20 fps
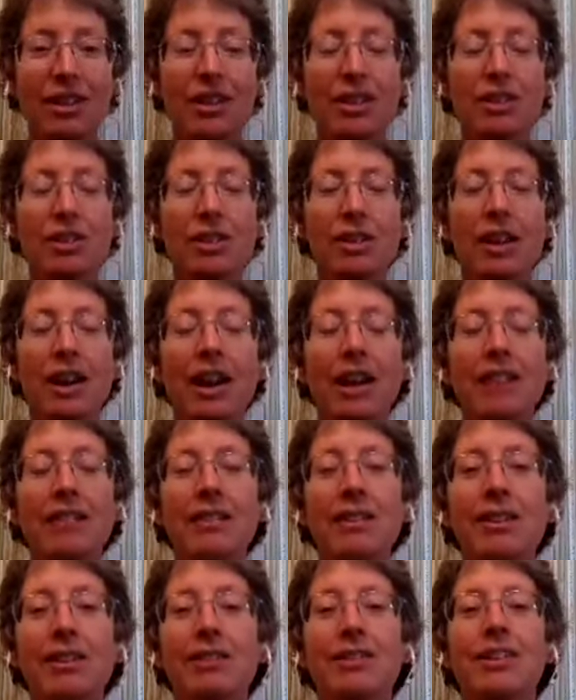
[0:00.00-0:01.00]
So I would
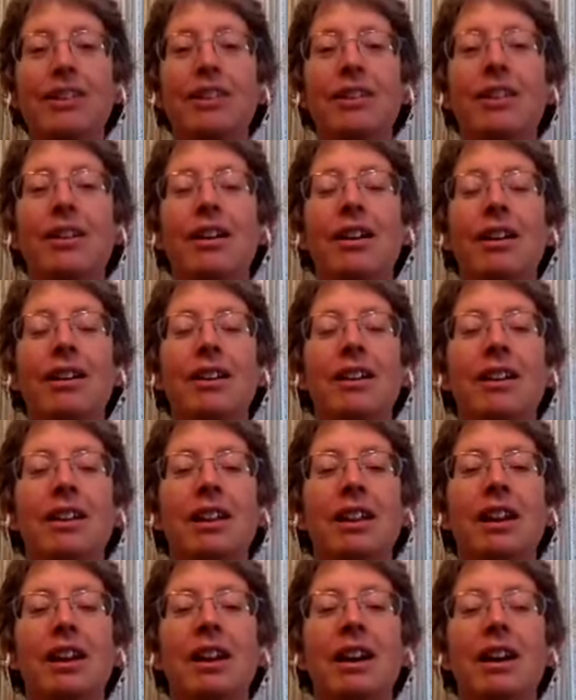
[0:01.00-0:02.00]
go to the Garden of the
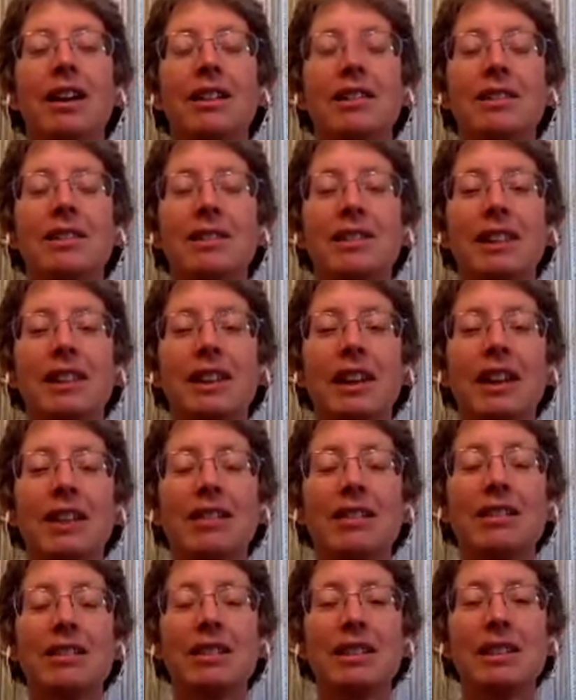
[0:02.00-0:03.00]
Gods and I
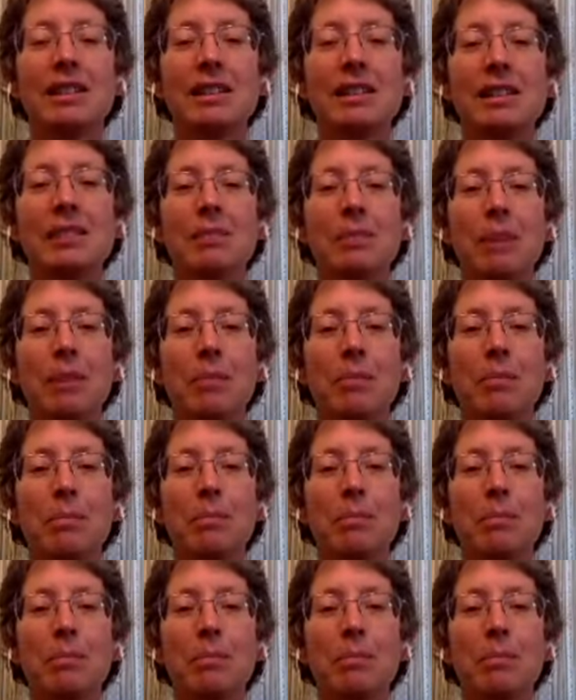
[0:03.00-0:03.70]
would just let my